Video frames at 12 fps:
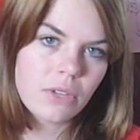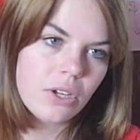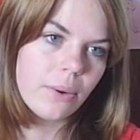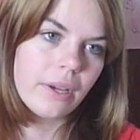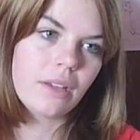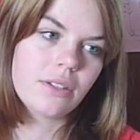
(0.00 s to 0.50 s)

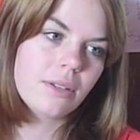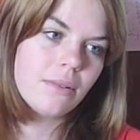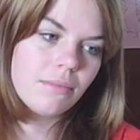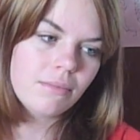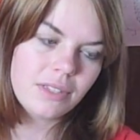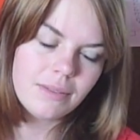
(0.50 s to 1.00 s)
going into
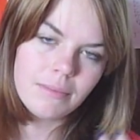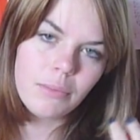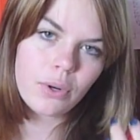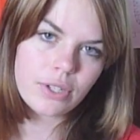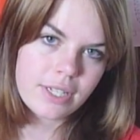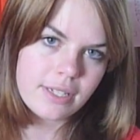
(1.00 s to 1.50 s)

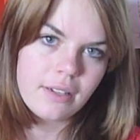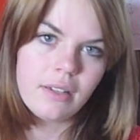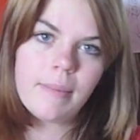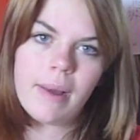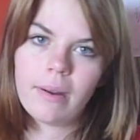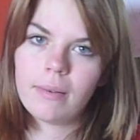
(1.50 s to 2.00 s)
more detail
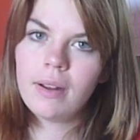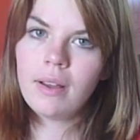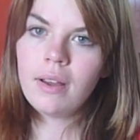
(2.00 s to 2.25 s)
about